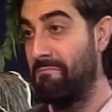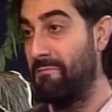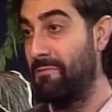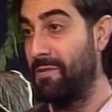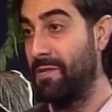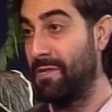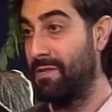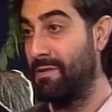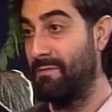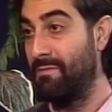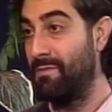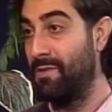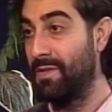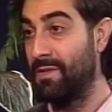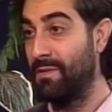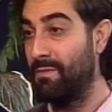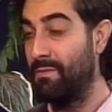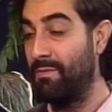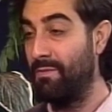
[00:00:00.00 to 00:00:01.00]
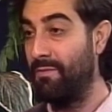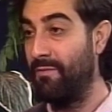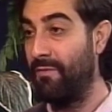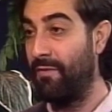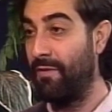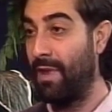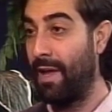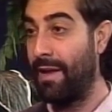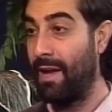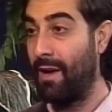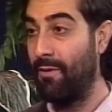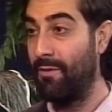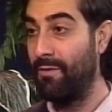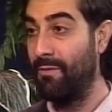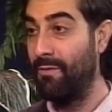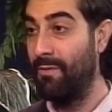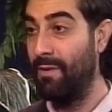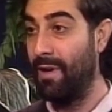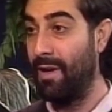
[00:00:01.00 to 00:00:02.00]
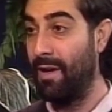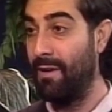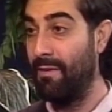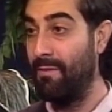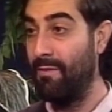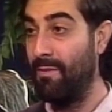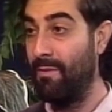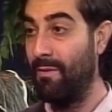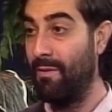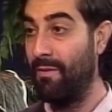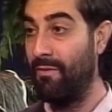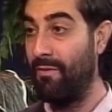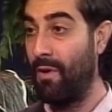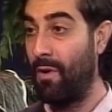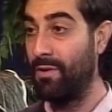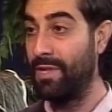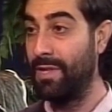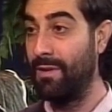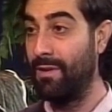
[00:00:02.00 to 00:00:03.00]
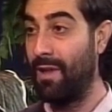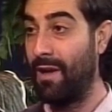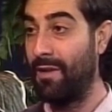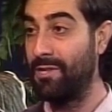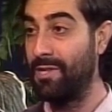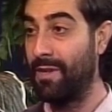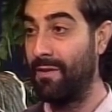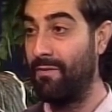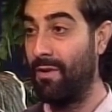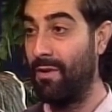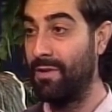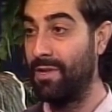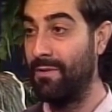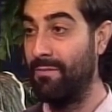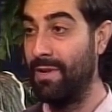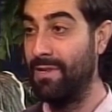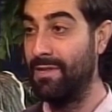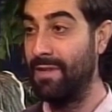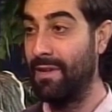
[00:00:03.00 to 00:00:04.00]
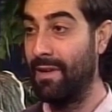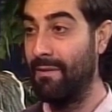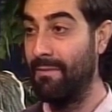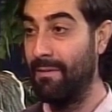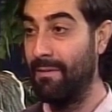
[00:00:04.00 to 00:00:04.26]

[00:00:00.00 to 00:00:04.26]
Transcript: Just flat out faulty logic, faulty reasoning.